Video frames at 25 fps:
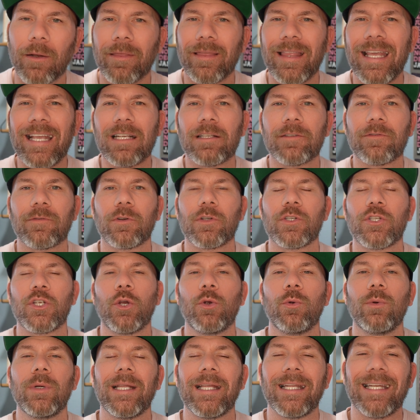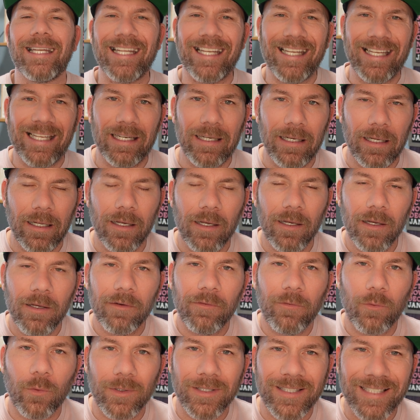Thanks for tuning in
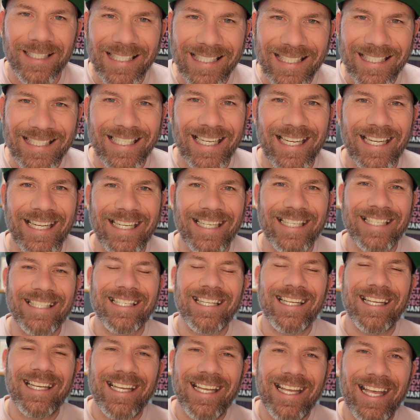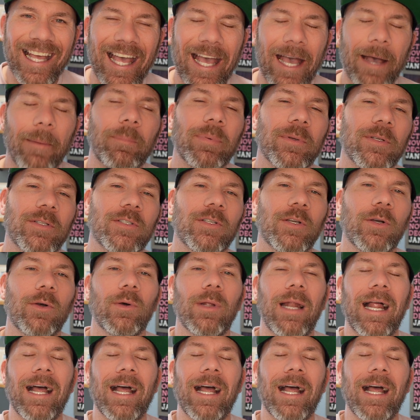for today's episode.